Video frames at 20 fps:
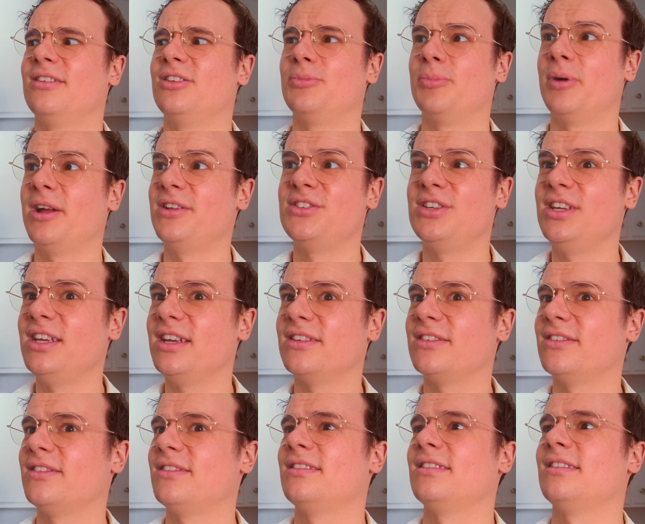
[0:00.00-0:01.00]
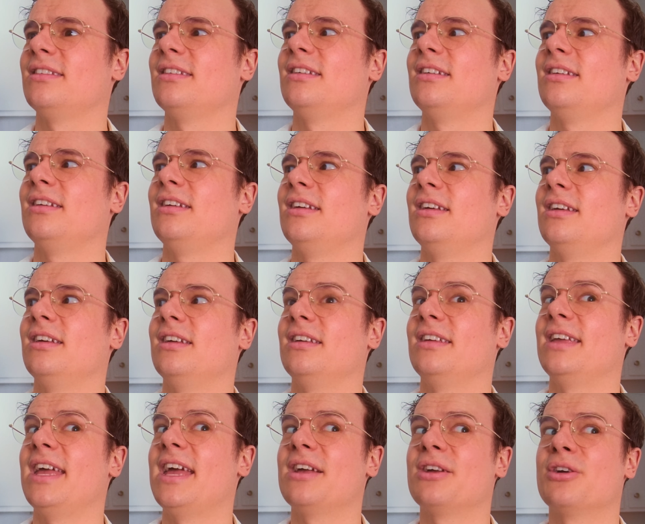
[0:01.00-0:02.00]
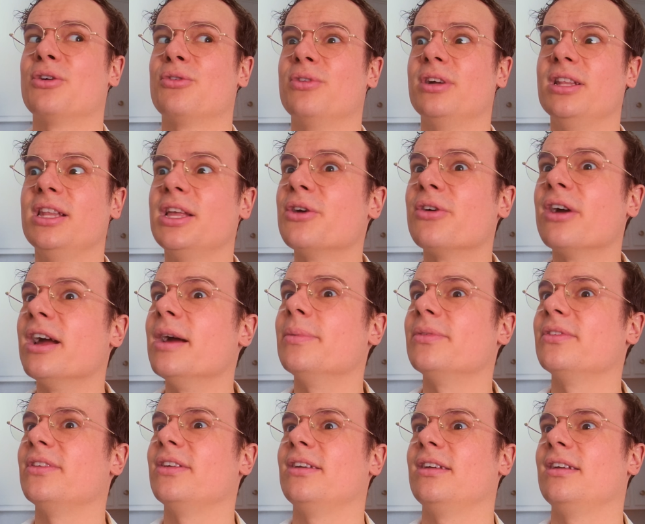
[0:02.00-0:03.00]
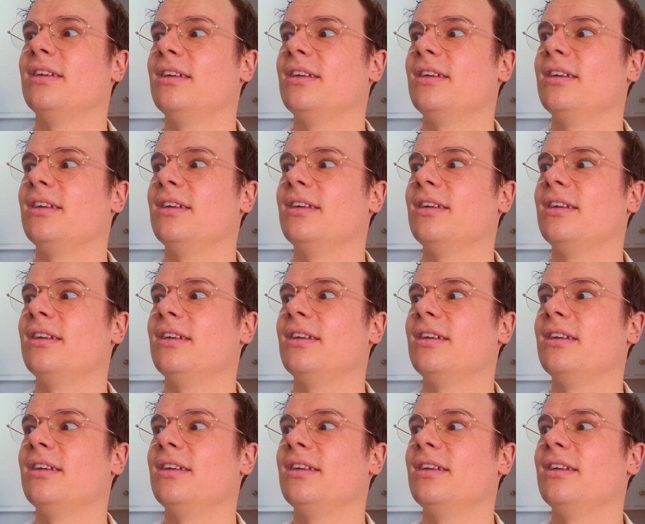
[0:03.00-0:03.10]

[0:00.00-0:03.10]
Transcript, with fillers: Spread cheeks. Get gorilla gripped.